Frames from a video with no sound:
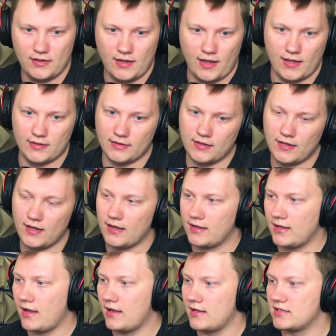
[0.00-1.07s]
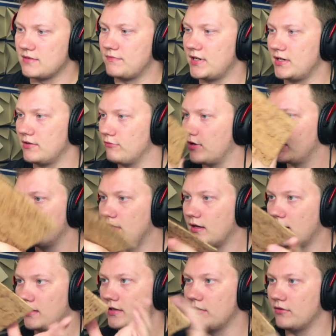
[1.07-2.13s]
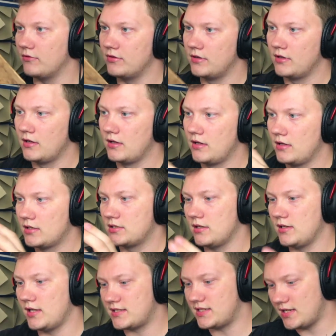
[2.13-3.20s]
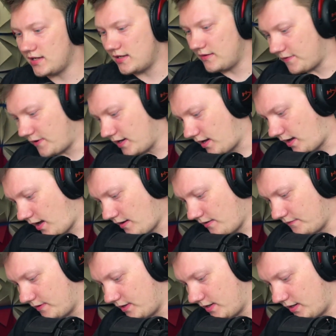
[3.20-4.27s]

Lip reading: And yeah, it's a weird one, I know. So let's see if I have,